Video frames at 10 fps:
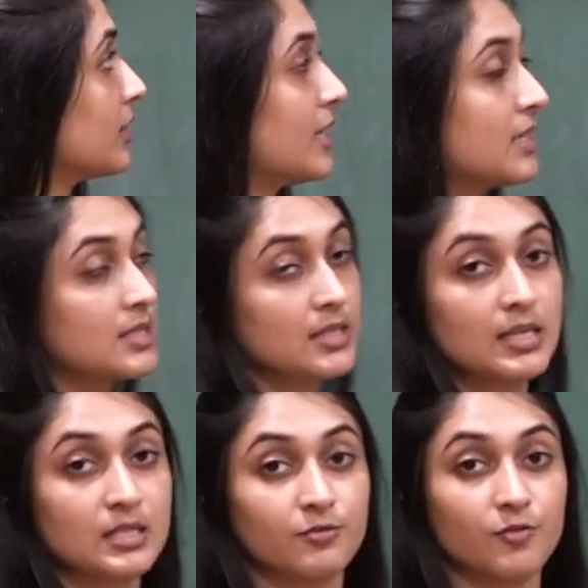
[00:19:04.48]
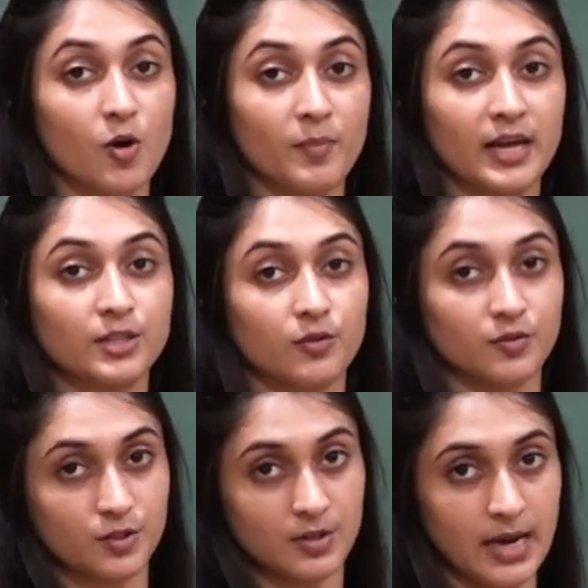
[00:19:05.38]
This is the format of
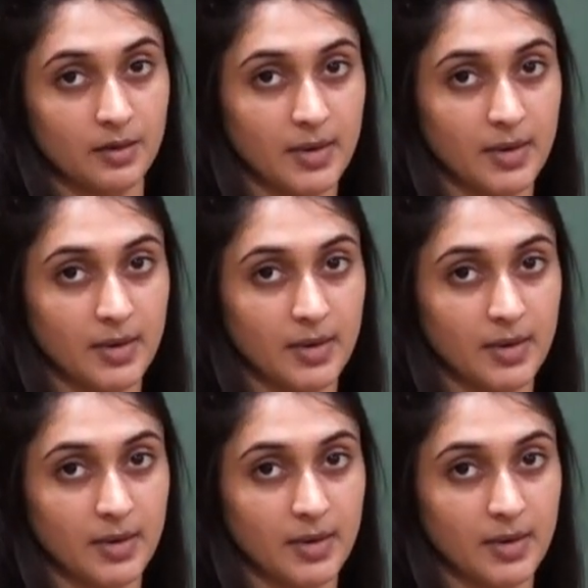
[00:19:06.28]
the trial